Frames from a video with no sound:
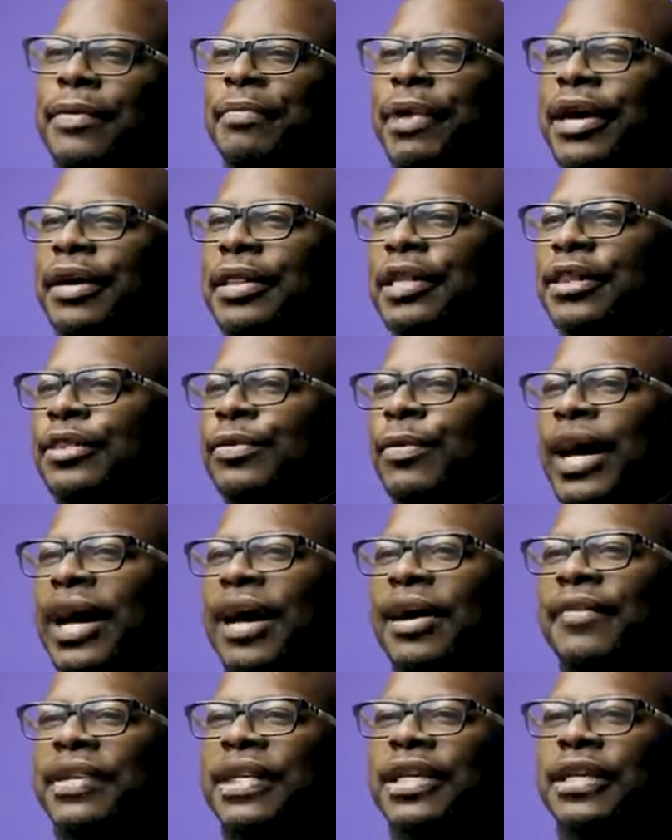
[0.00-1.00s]
and barely
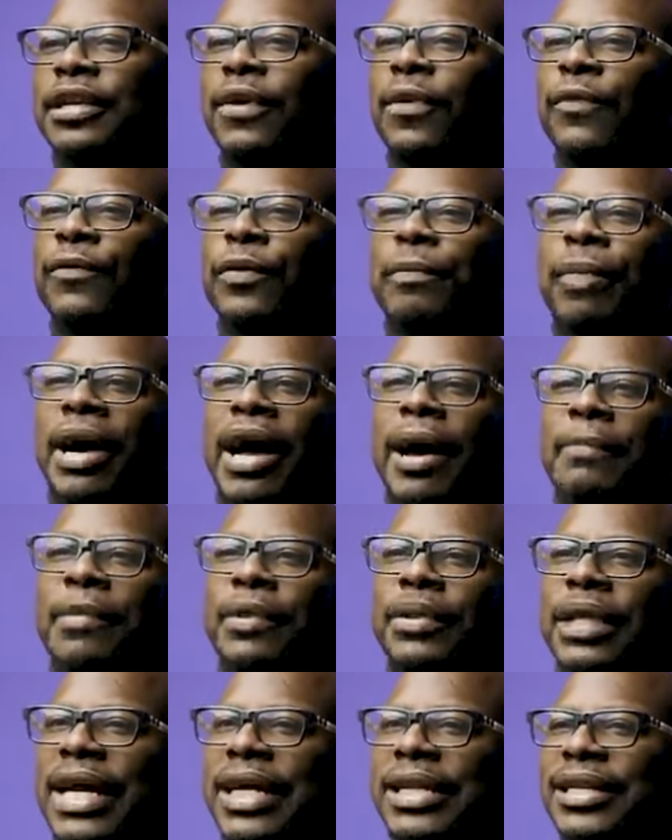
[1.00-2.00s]
thrive in an
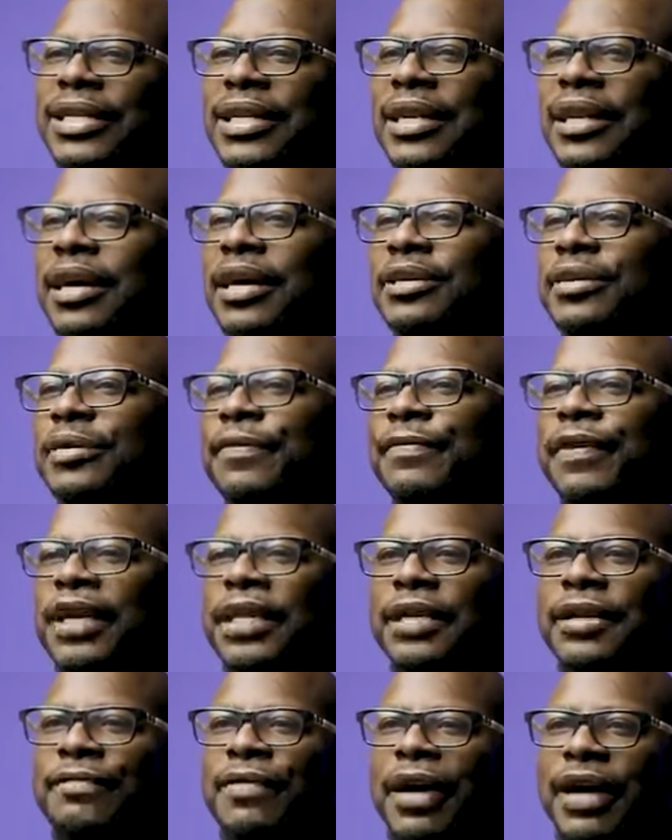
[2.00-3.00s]
overpopulated and
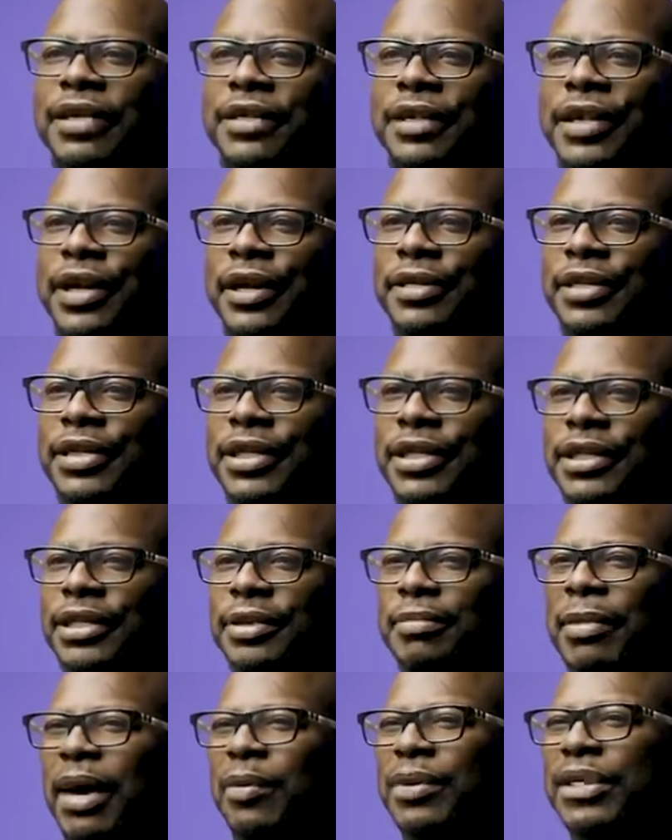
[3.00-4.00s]
underfunded foster care
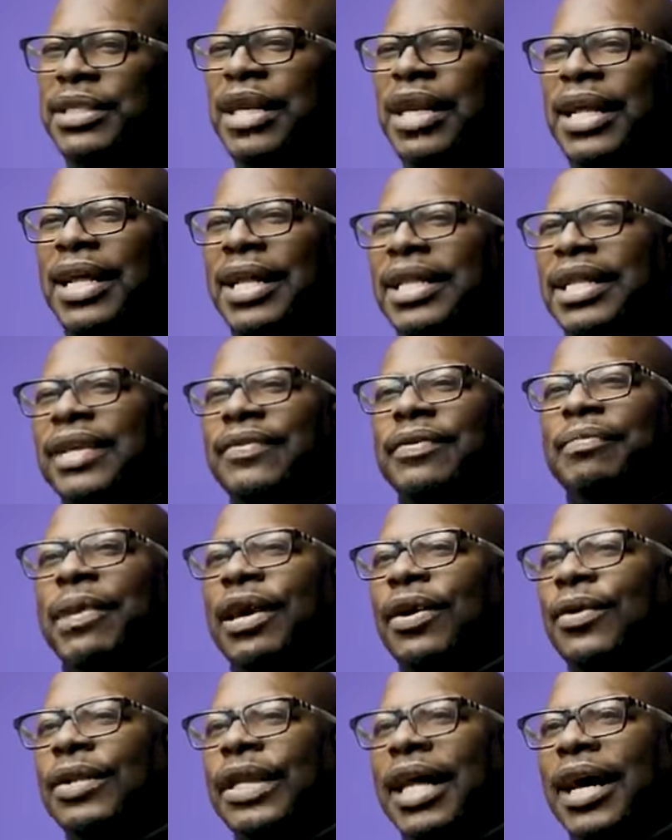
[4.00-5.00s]
system, I was living my own